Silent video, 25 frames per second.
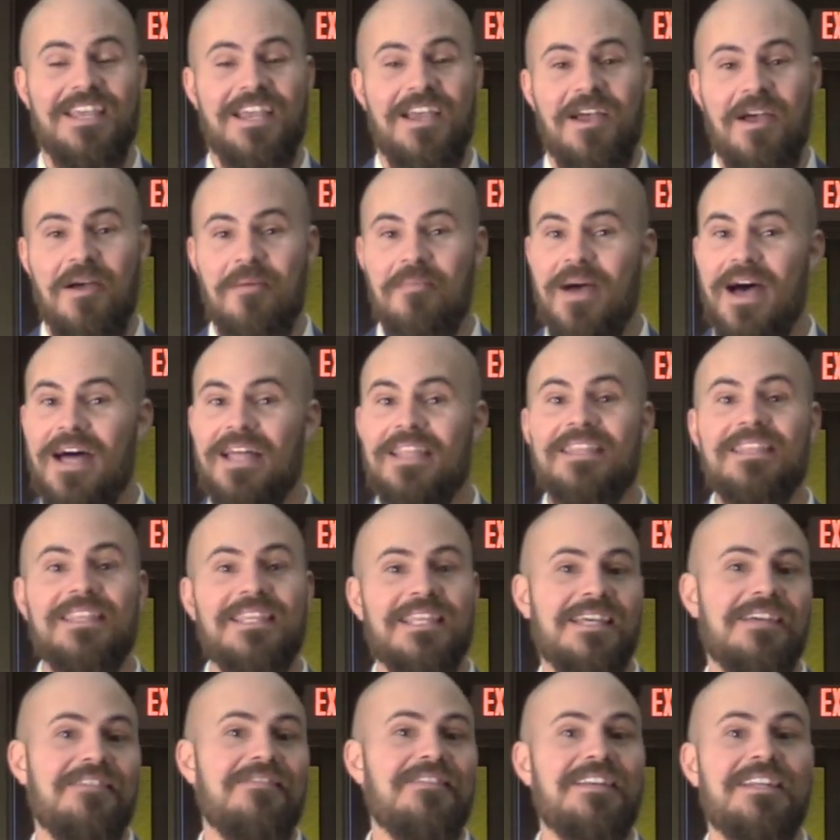about
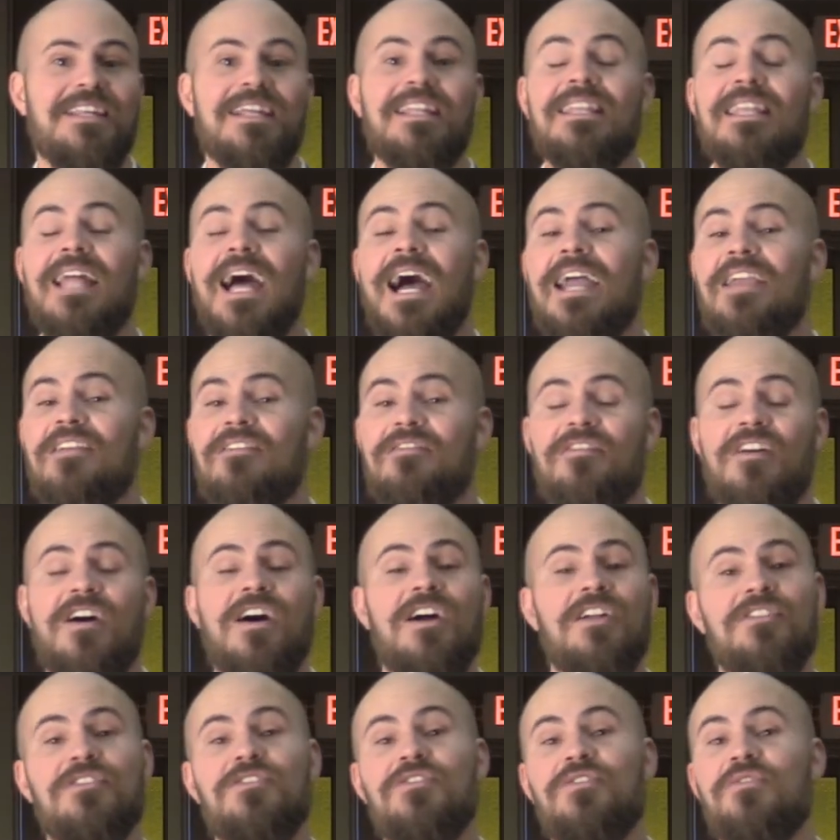living a life
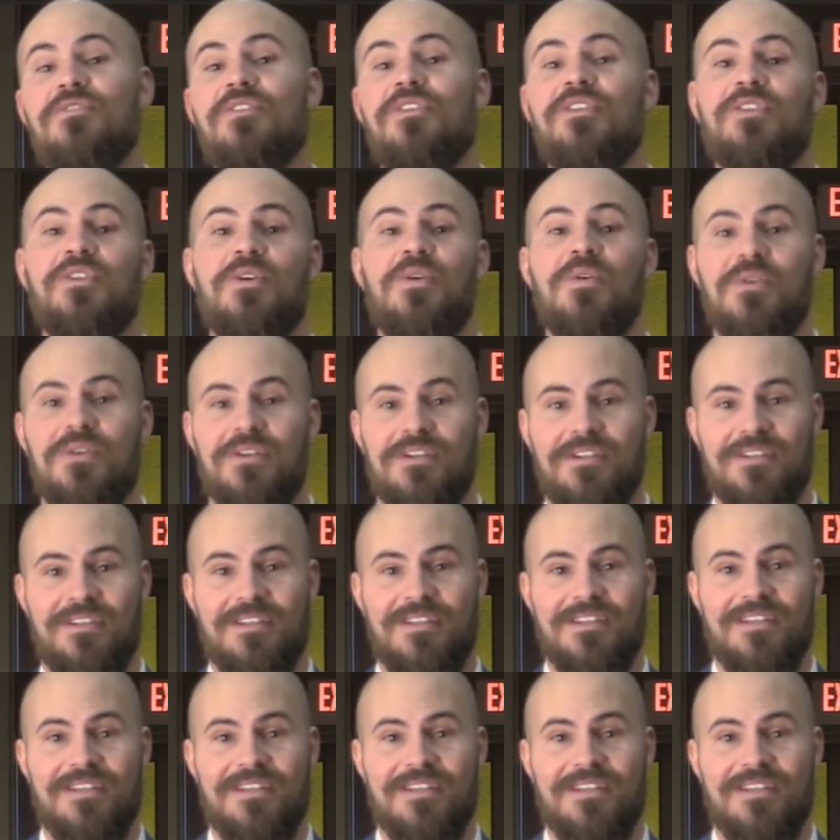unto the Lord